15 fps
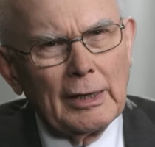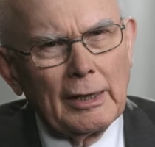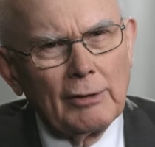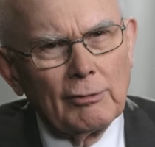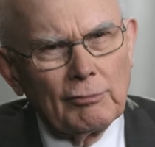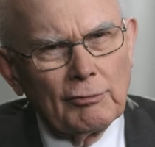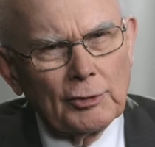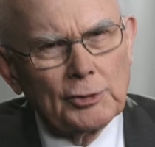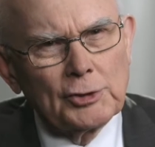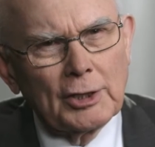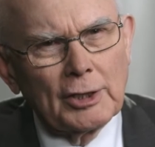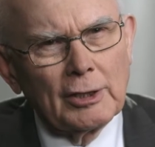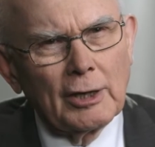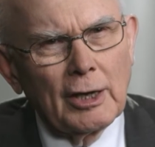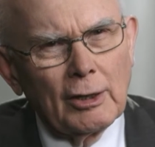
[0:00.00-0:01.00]
And the
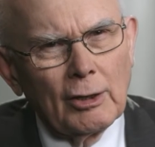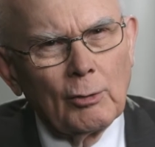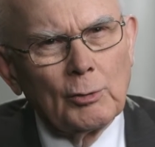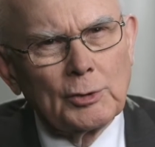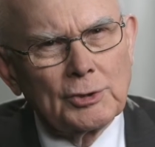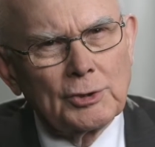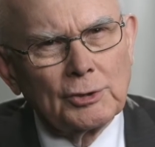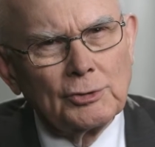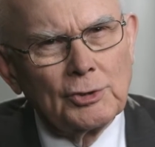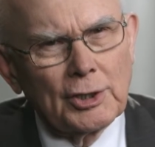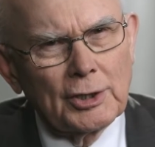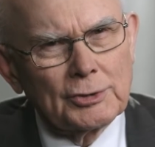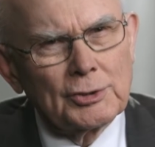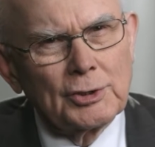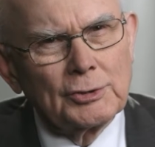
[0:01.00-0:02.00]
first thing I always
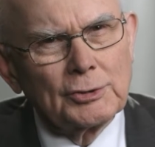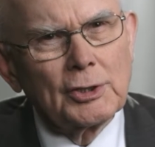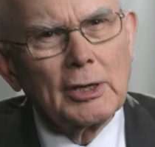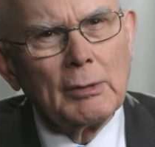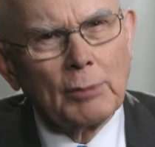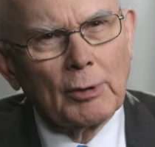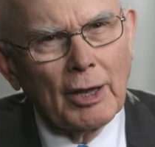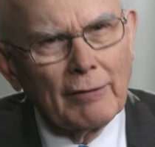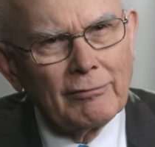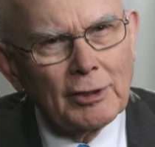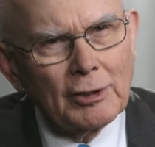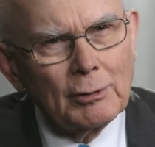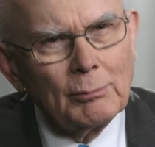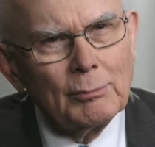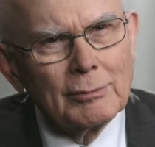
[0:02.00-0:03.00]
suggest is keep
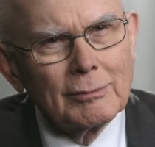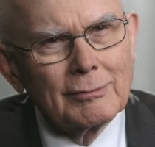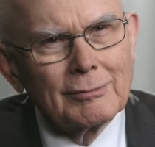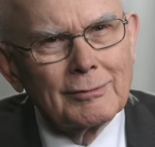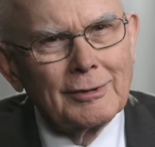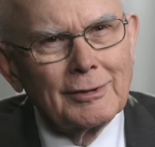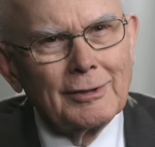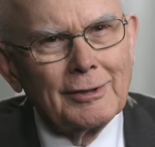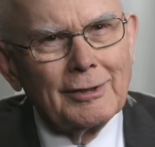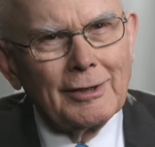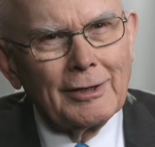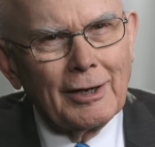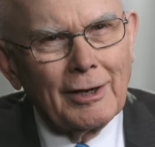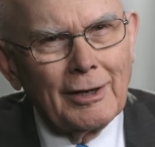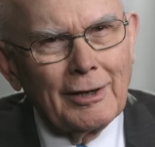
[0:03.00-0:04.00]
loving them.
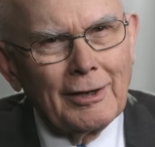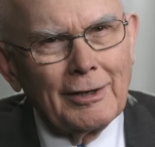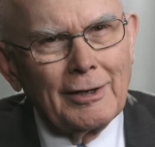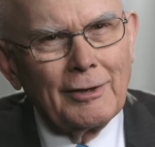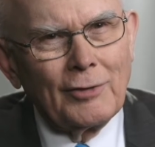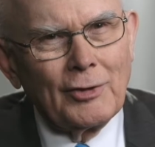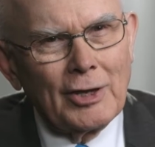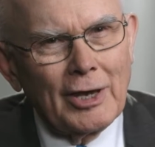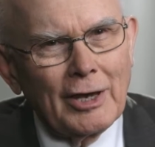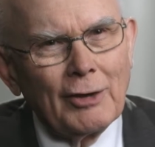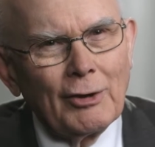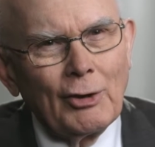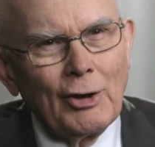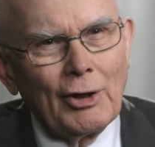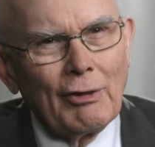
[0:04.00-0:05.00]
In the
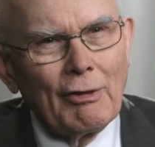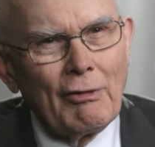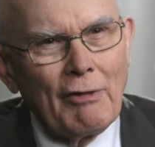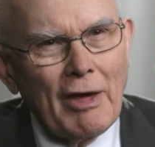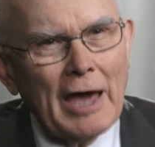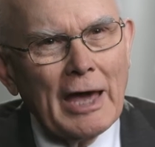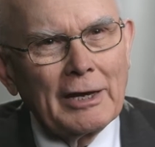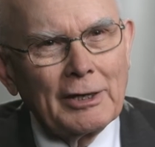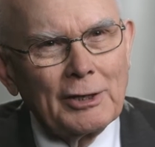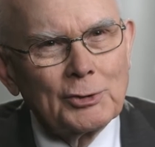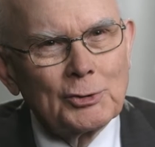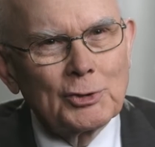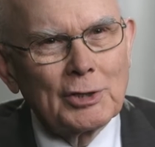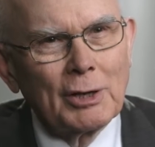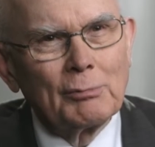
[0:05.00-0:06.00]
end, that
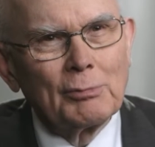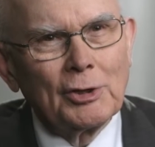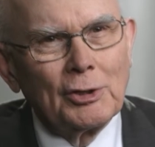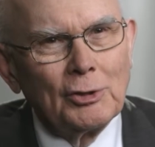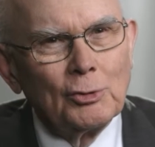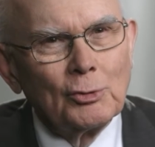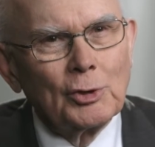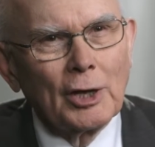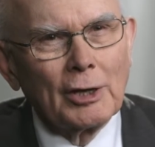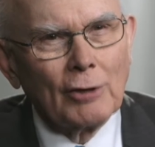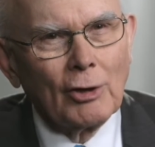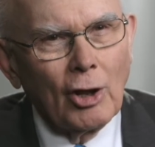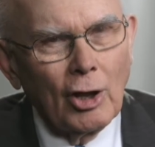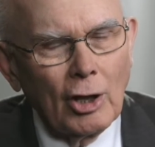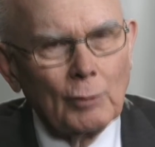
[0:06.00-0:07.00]
is something you
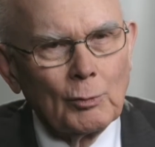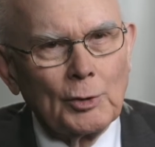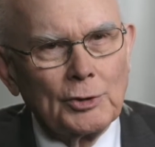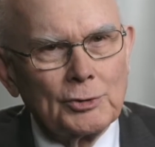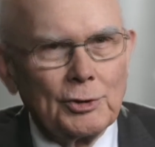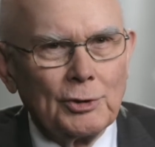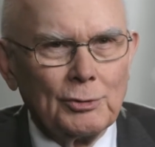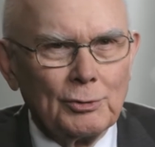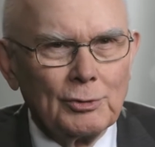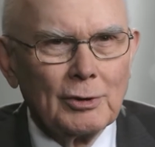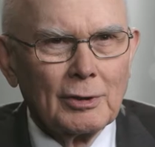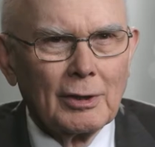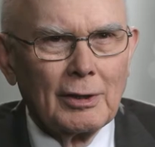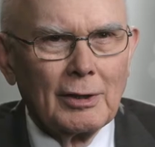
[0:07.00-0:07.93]
can always do.